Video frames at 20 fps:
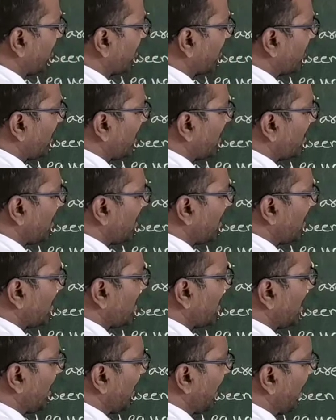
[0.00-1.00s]
oxygen
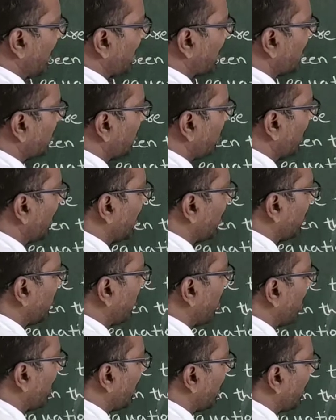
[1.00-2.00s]
is a gas, but
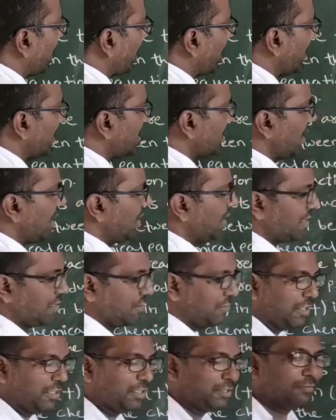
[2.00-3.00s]
water is a
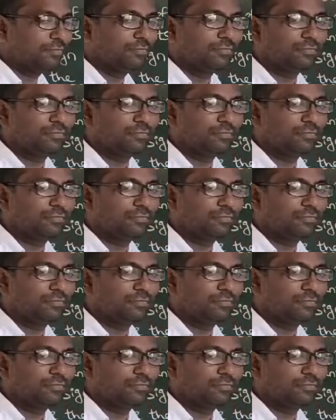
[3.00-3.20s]
liquid.